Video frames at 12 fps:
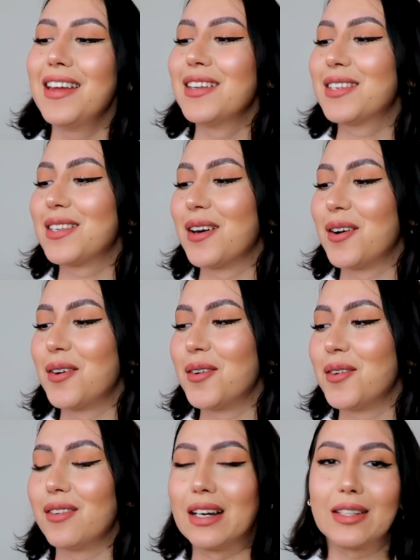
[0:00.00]

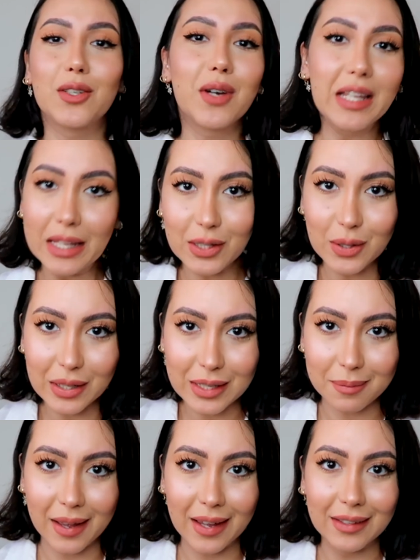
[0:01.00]
So do I need to
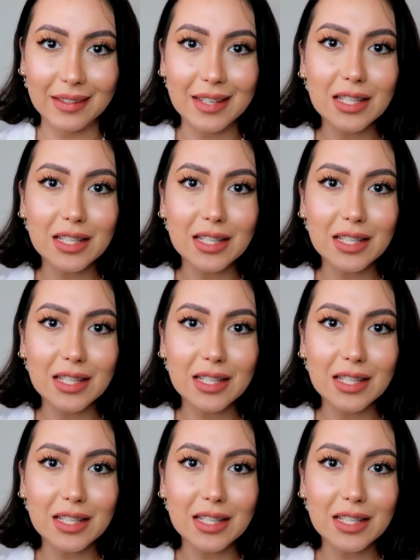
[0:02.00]
explain?